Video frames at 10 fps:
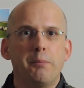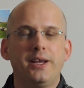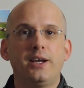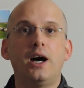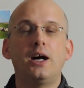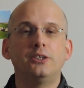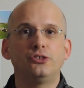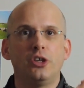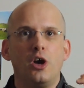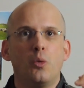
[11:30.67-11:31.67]

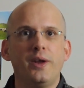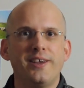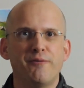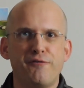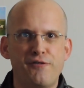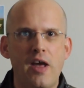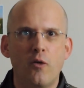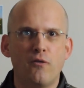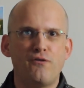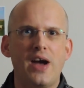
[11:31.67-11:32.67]
because we can
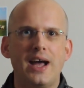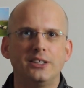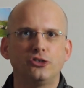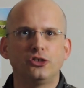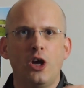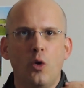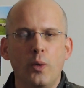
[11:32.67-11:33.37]
fail fast,